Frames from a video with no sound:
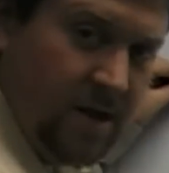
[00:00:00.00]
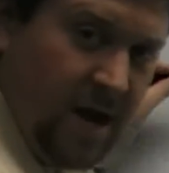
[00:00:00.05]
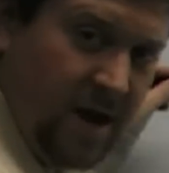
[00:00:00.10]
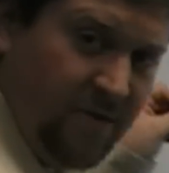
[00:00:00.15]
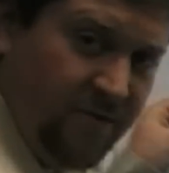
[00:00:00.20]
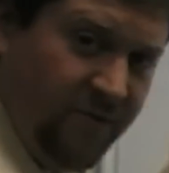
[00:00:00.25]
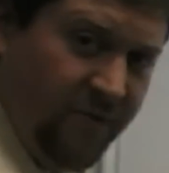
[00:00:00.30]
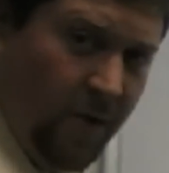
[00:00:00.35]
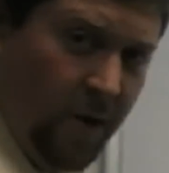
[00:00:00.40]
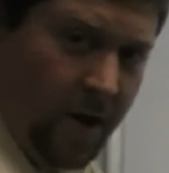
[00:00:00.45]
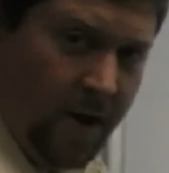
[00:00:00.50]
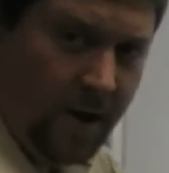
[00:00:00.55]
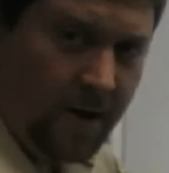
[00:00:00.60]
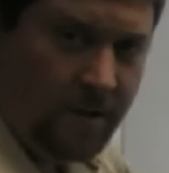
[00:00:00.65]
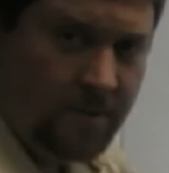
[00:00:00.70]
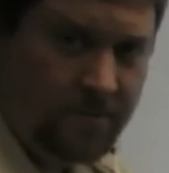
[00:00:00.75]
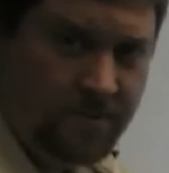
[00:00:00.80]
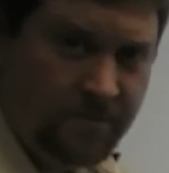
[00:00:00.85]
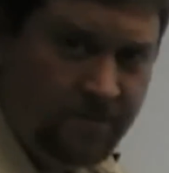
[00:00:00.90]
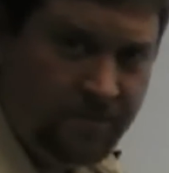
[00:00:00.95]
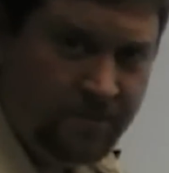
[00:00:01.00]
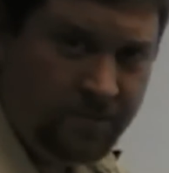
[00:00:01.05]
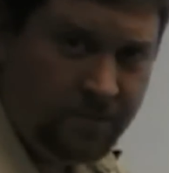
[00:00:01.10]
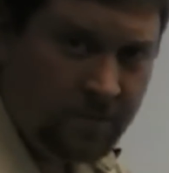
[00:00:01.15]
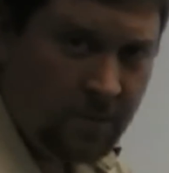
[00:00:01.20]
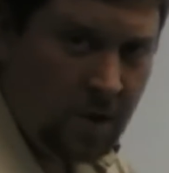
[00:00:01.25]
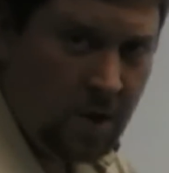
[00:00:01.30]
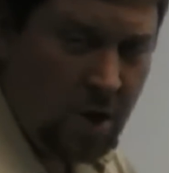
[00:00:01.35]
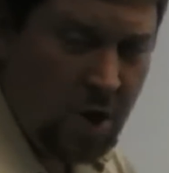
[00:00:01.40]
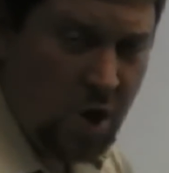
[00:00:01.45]
and FOIL.
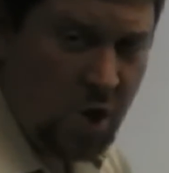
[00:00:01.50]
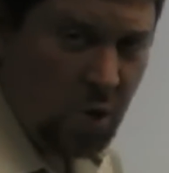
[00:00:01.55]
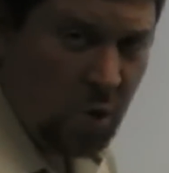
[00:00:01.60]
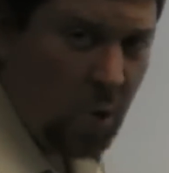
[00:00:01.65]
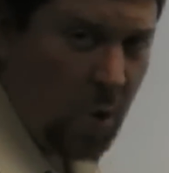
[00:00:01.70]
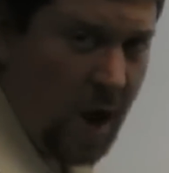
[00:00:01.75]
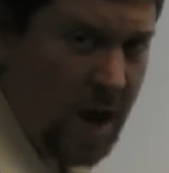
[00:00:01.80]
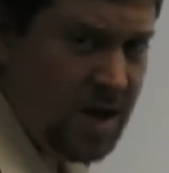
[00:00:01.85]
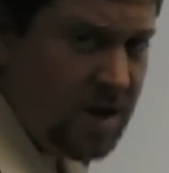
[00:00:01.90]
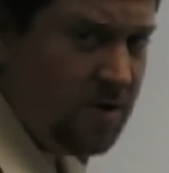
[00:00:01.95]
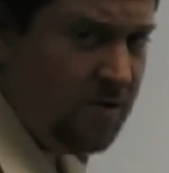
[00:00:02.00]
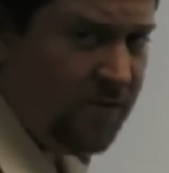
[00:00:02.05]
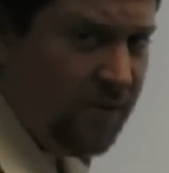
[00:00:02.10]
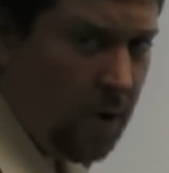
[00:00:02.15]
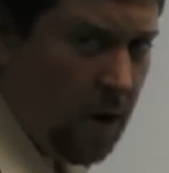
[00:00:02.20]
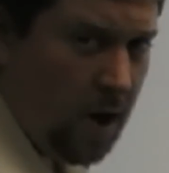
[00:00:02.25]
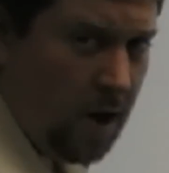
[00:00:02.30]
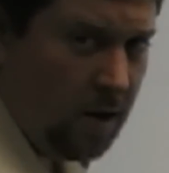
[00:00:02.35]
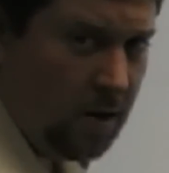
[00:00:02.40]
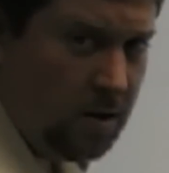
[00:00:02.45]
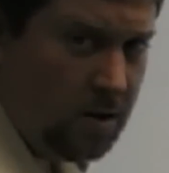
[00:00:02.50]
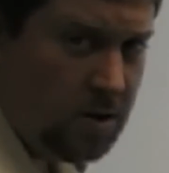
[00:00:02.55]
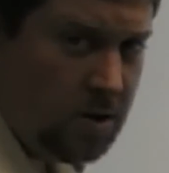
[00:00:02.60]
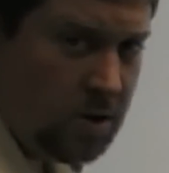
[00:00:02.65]
When you FOIL,